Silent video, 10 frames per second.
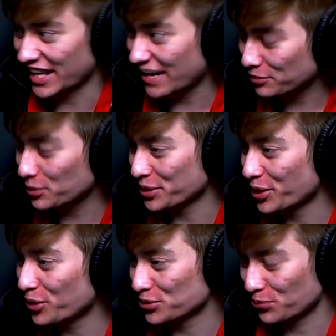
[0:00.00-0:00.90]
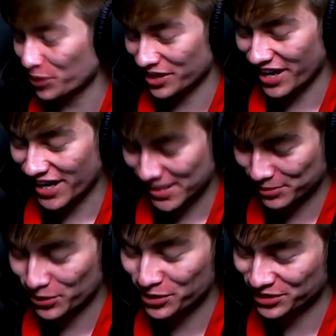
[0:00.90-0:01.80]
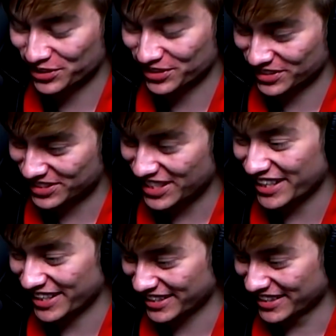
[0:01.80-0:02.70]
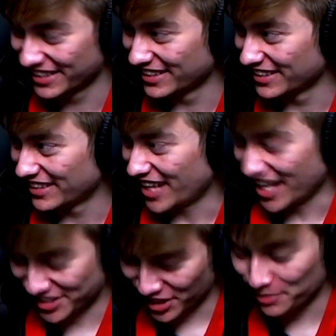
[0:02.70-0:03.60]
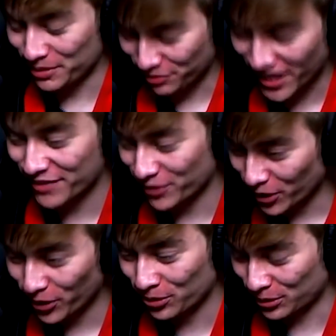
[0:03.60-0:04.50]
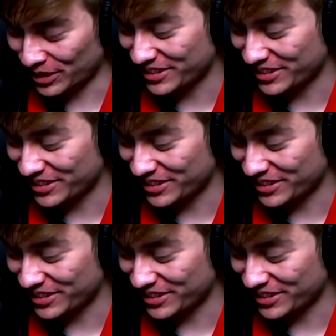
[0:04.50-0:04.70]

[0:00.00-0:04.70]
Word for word: Everyone knows what I'm going to say. And it's gonna be five oh.